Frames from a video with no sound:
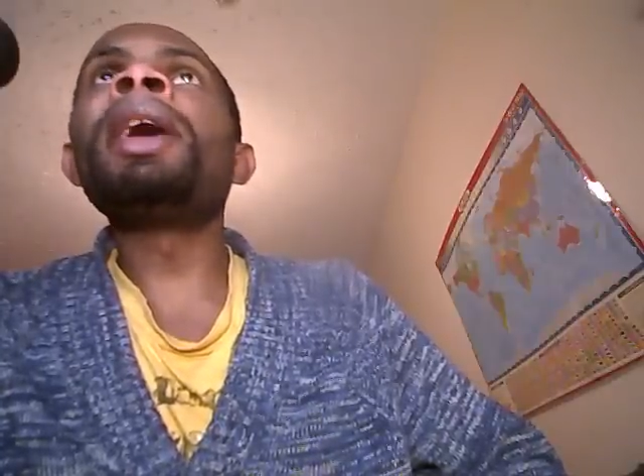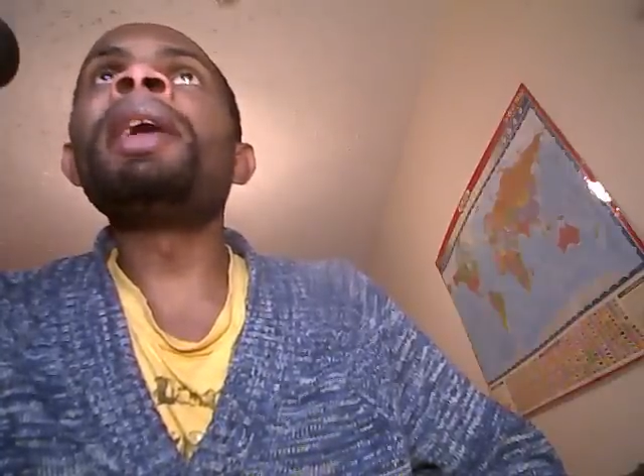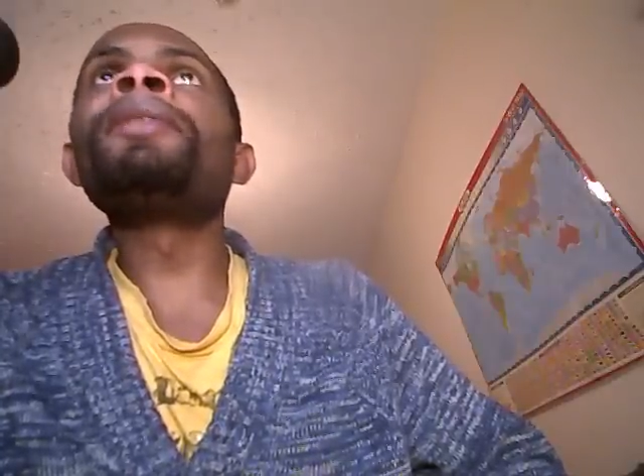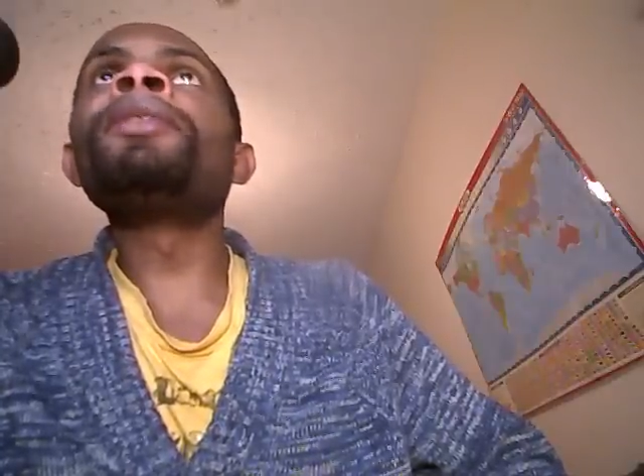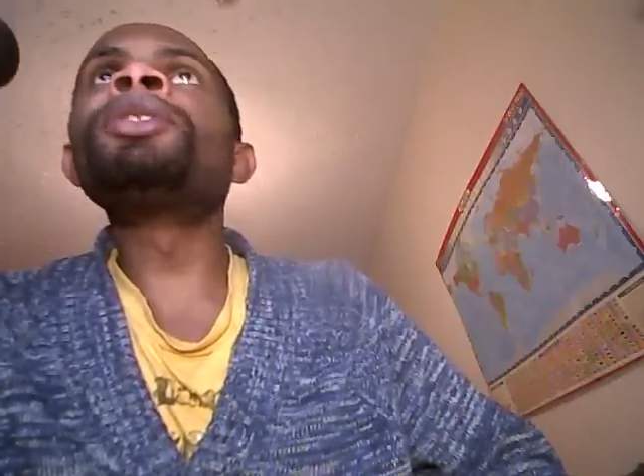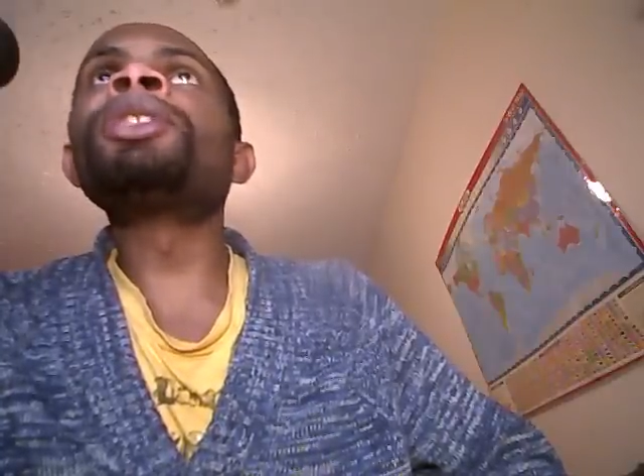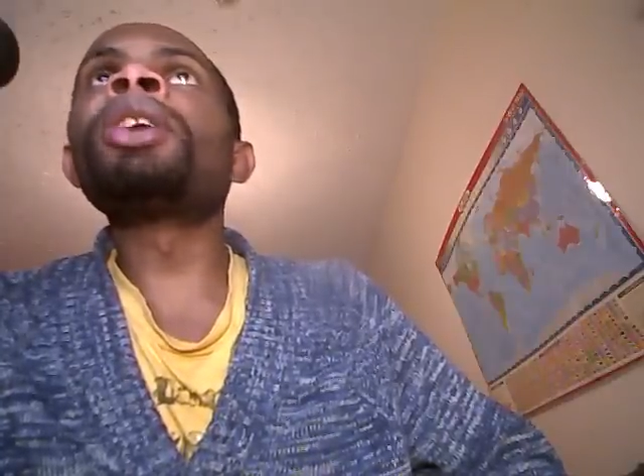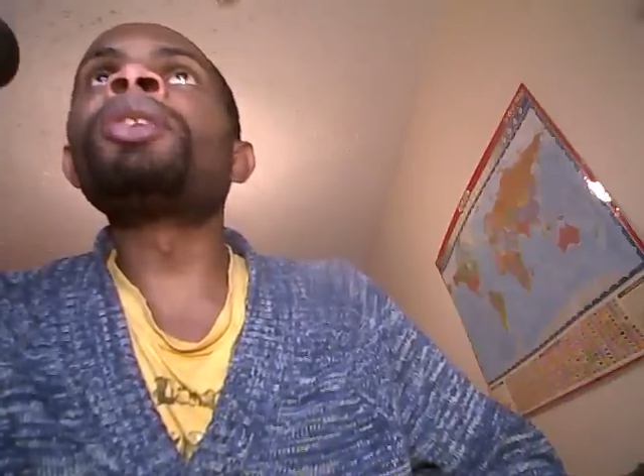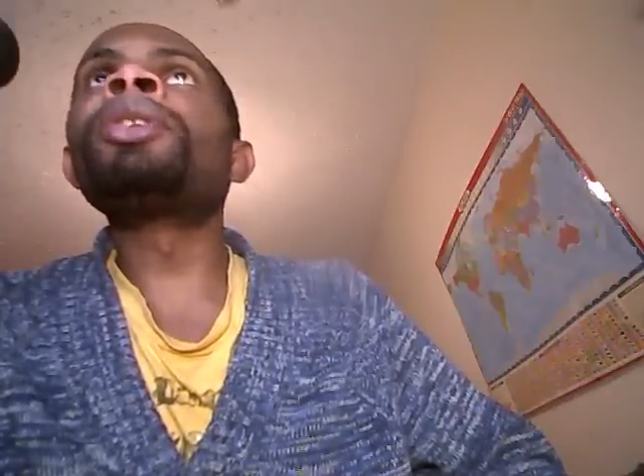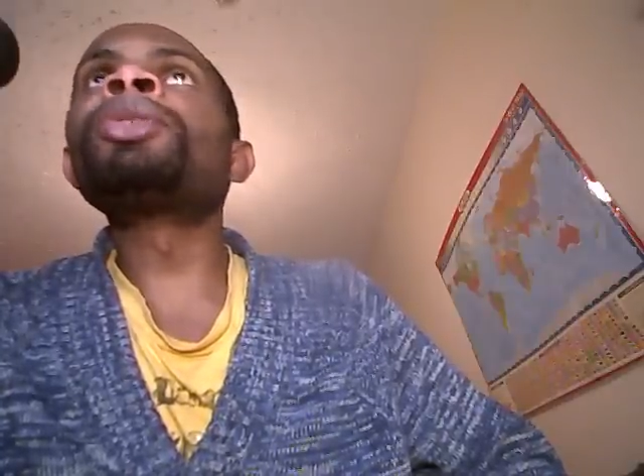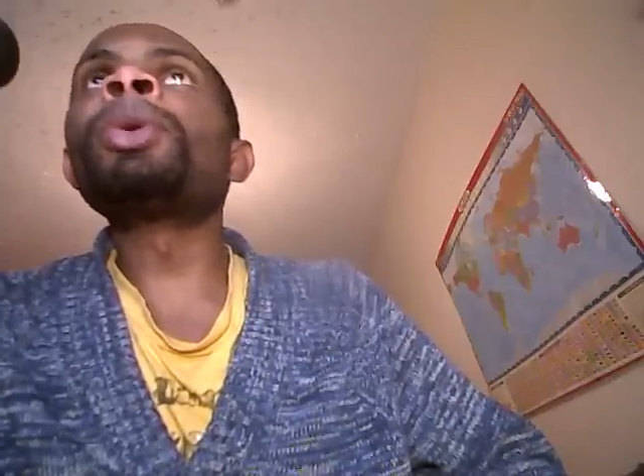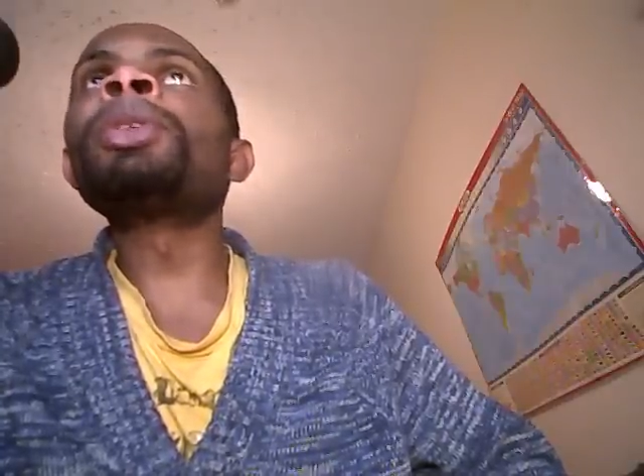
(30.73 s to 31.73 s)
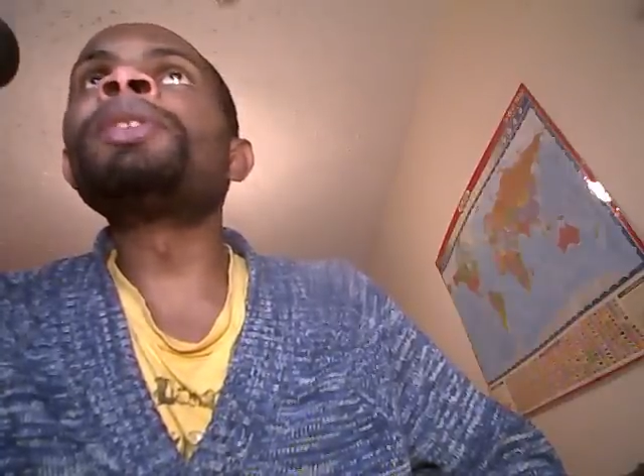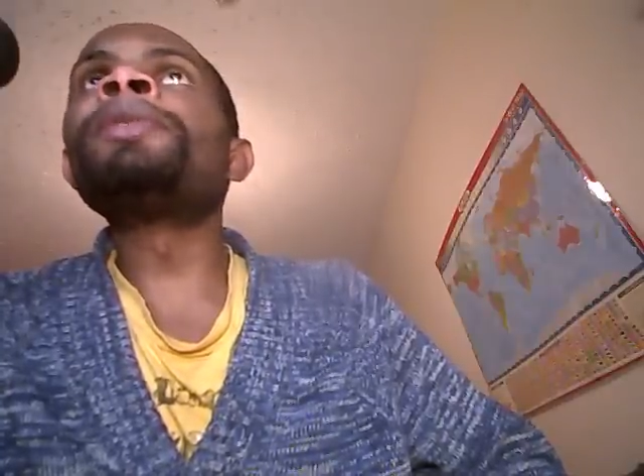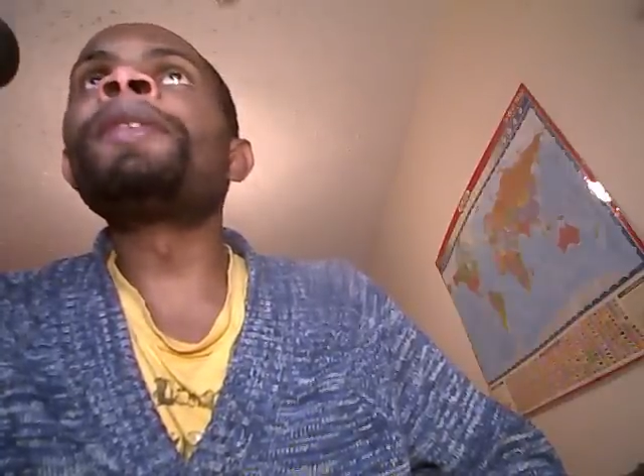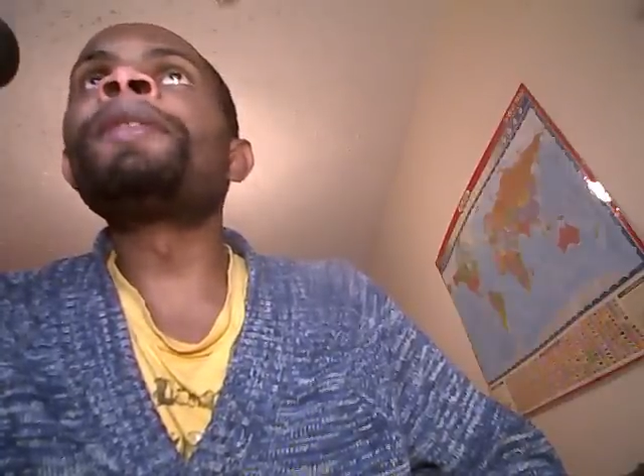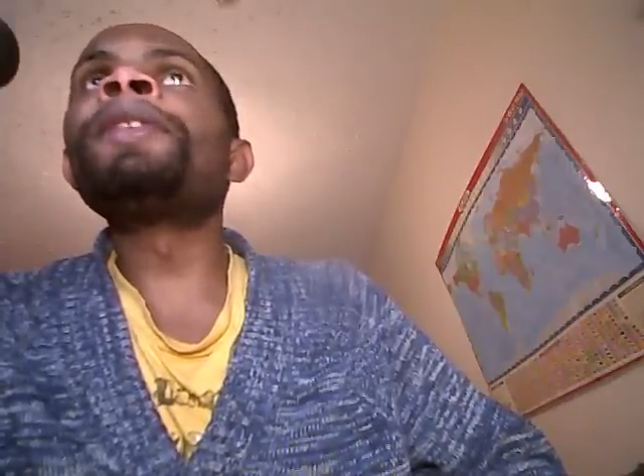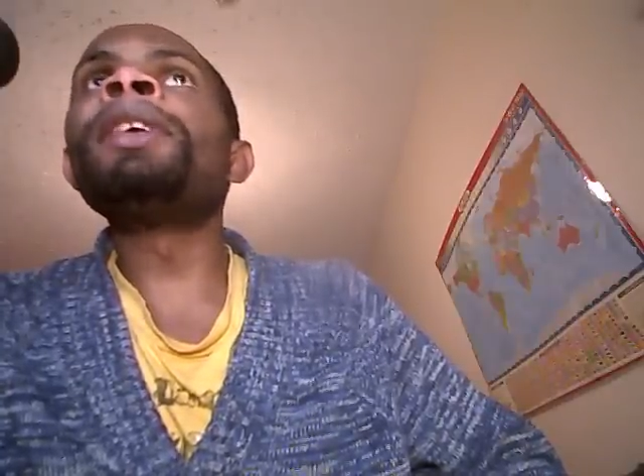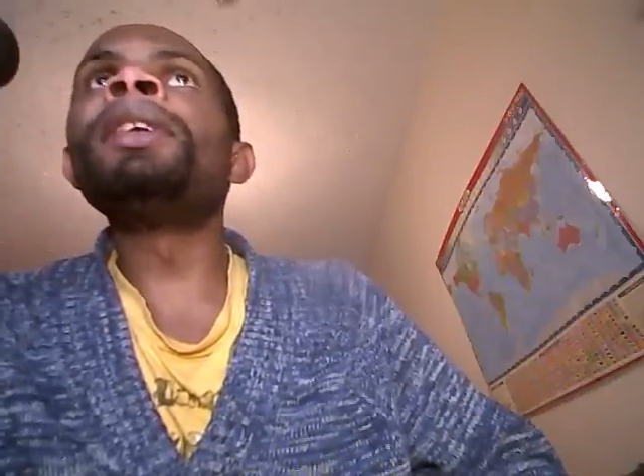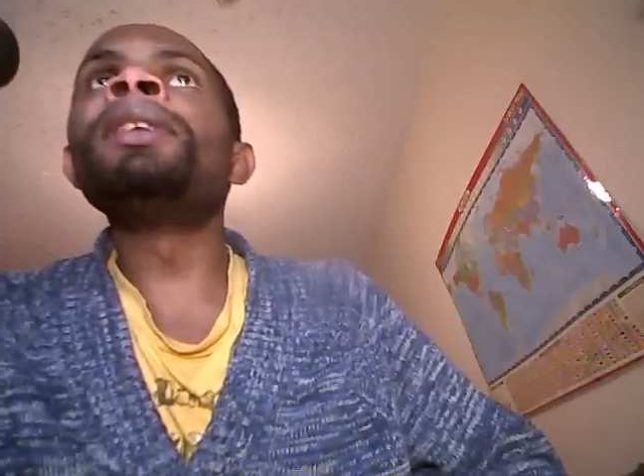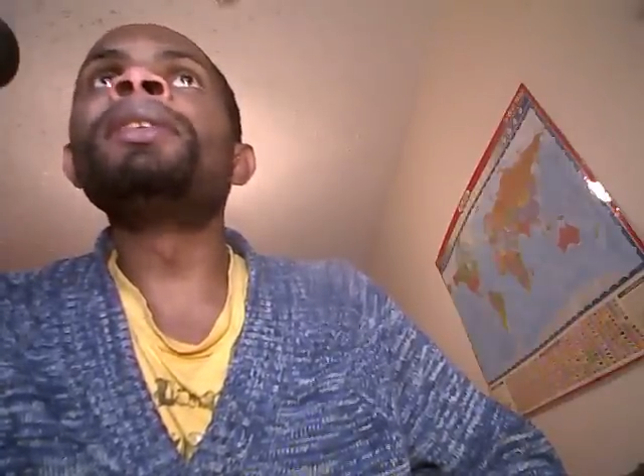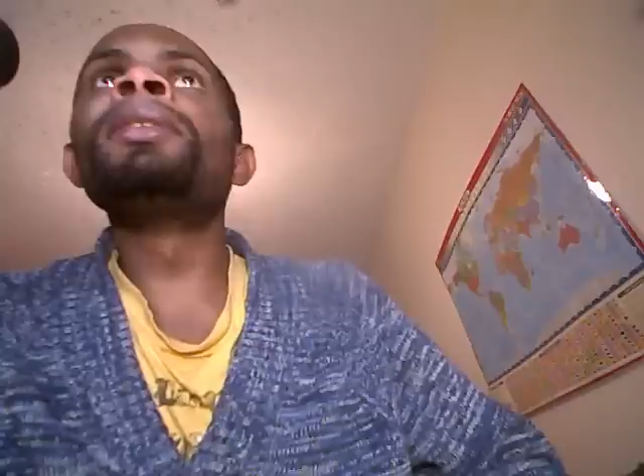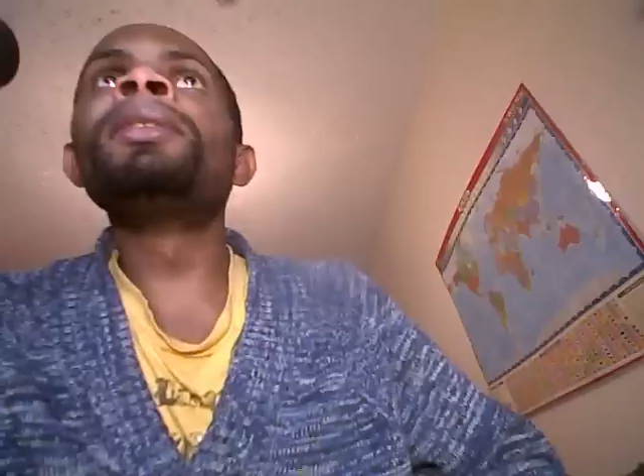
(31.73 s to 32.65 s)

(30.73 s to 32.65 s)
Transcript: 8th of January 2015